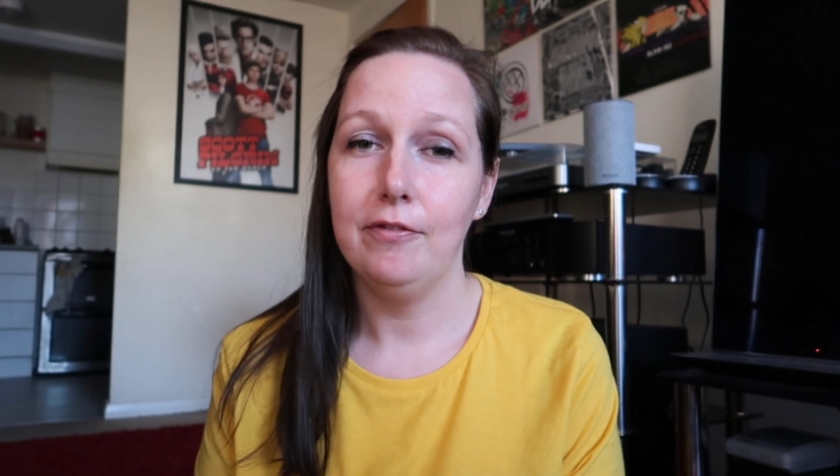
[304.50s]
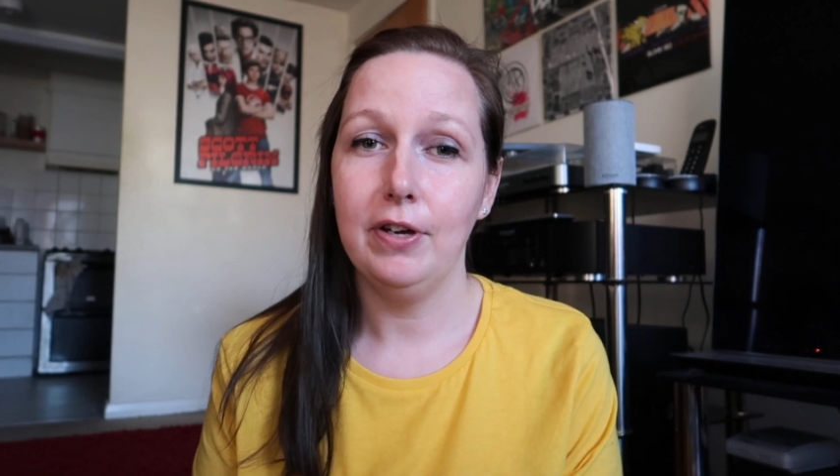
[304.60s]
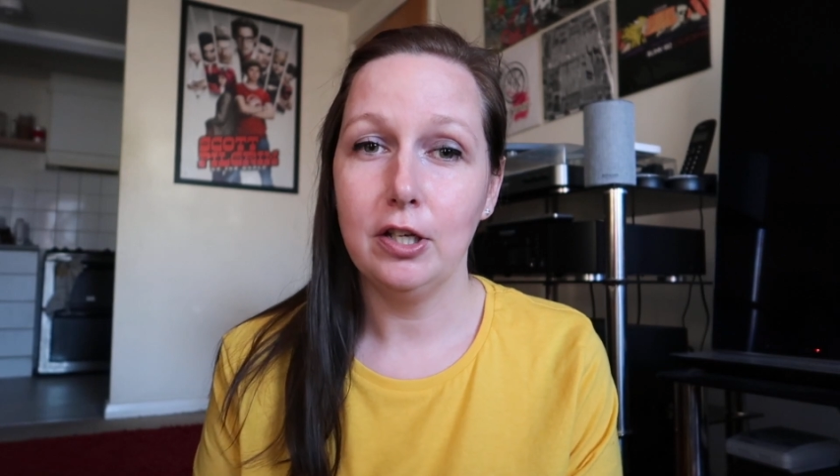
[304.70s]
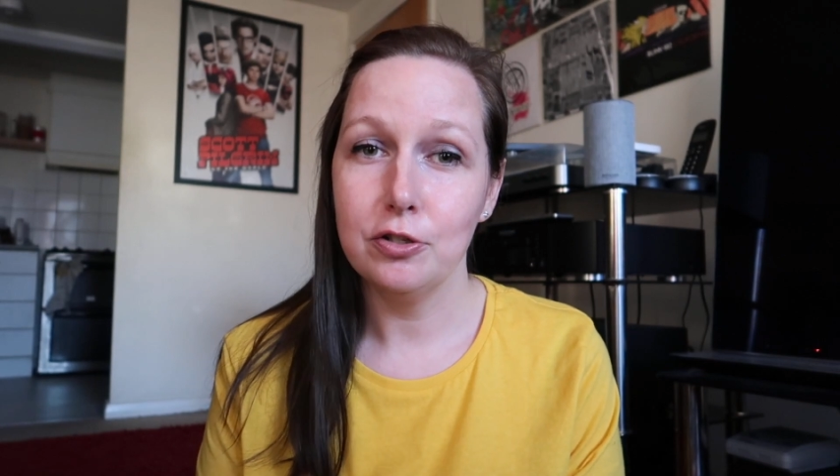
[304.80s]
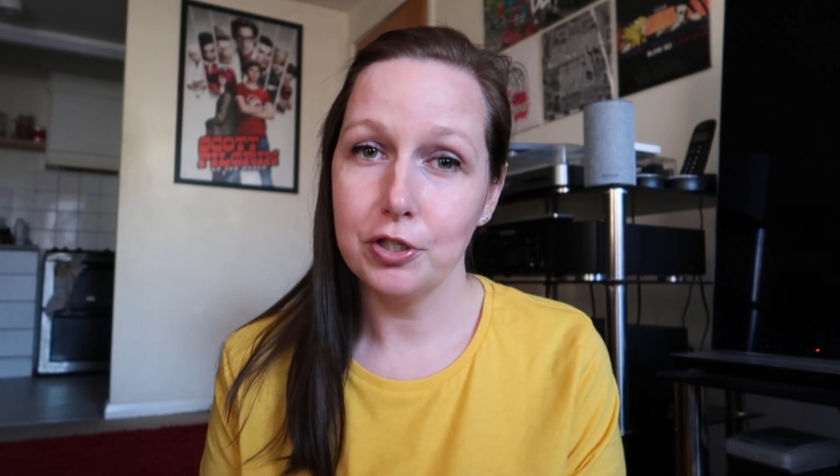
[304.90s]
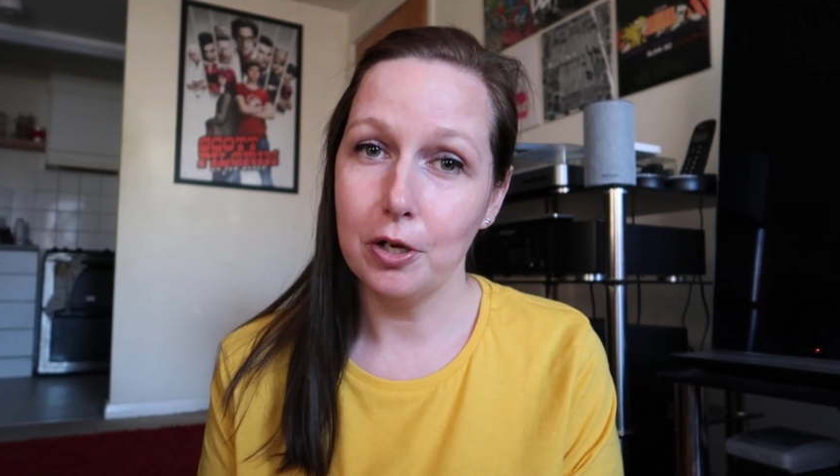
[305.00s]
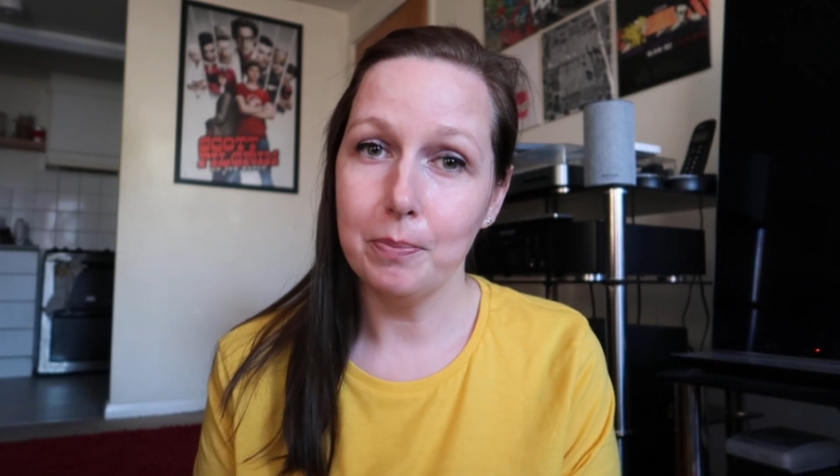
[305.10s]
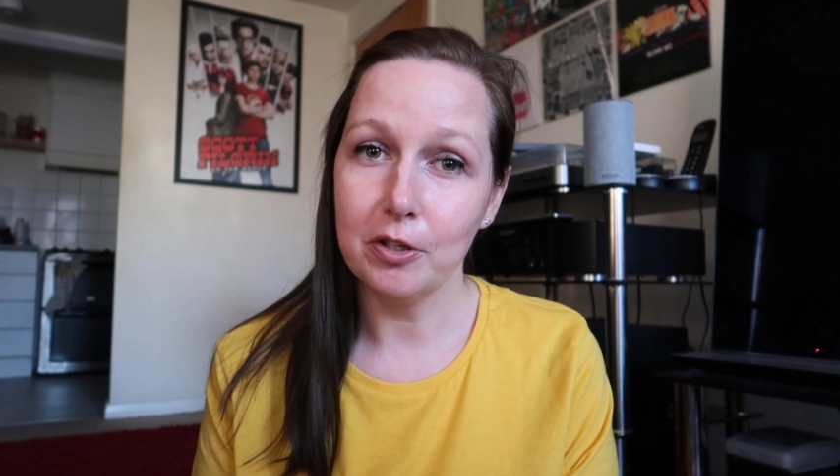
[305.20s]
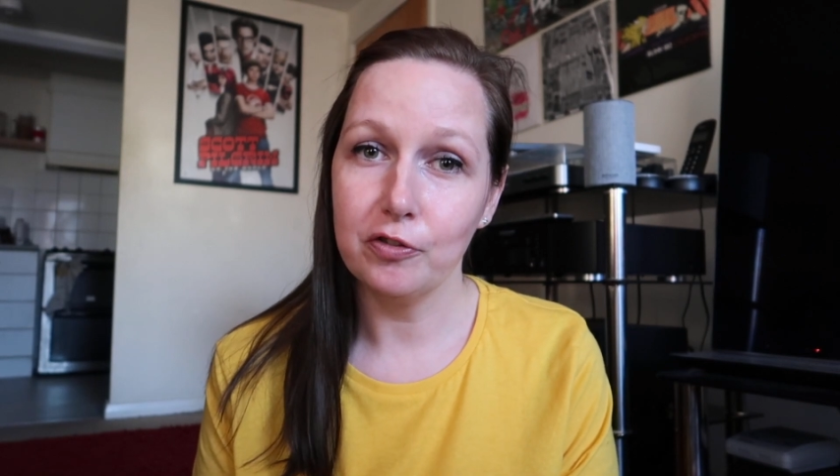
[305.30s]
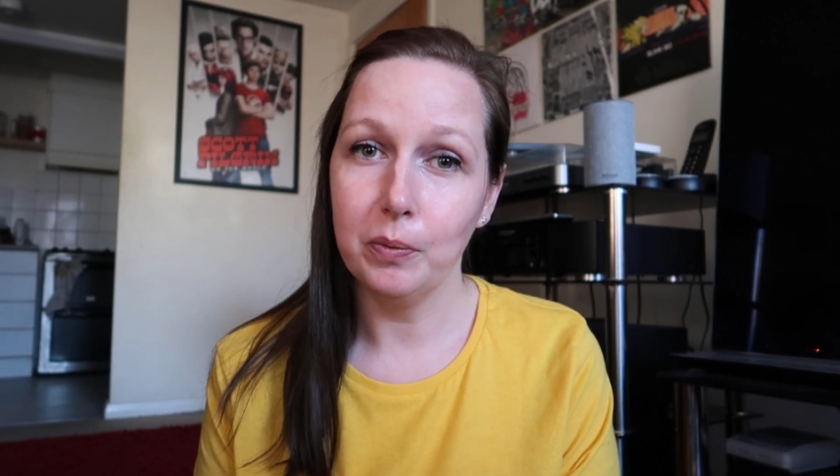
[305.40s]
And thank you so
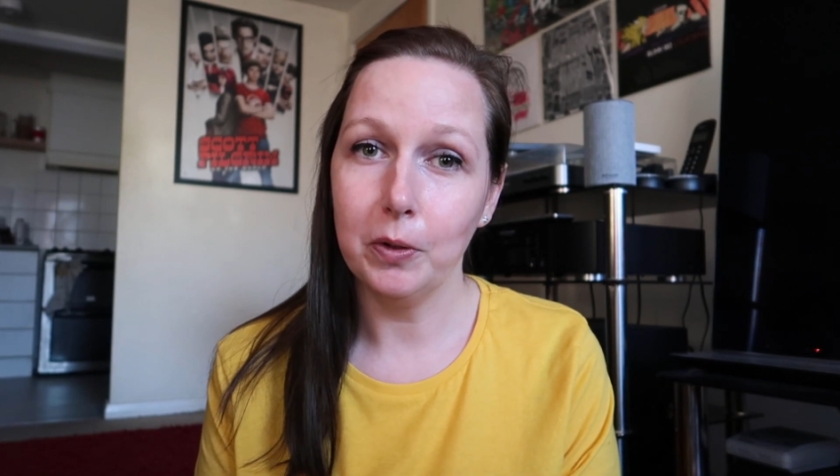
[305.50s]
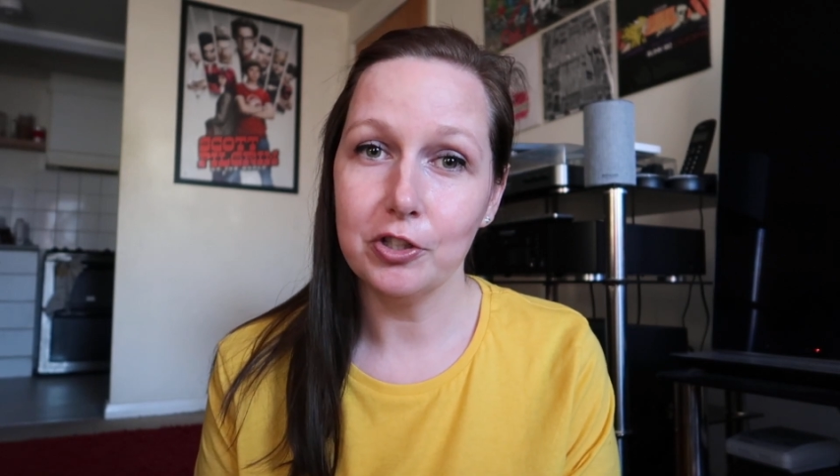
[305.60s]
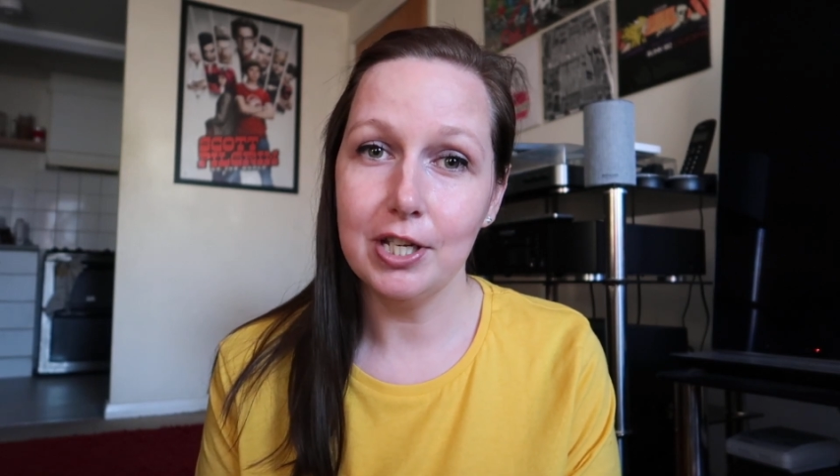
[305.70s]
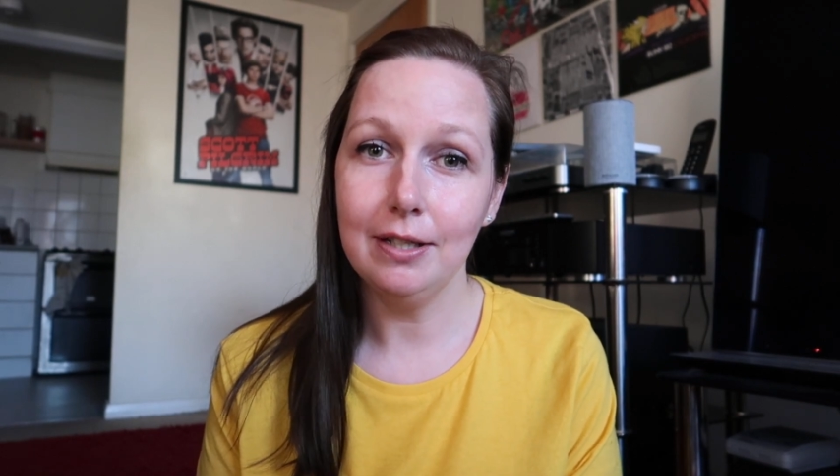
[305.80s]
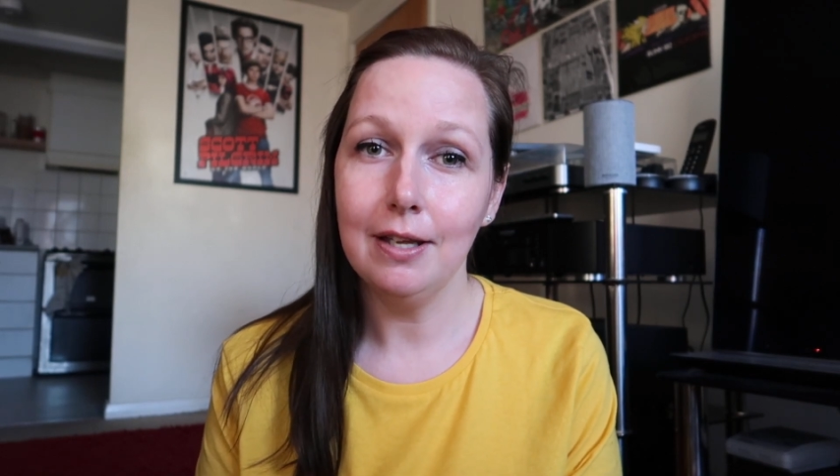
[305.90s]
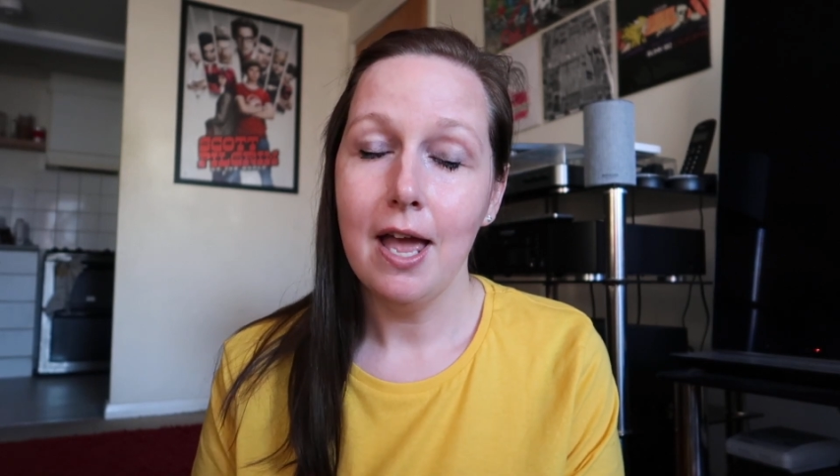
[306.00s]
much for watching.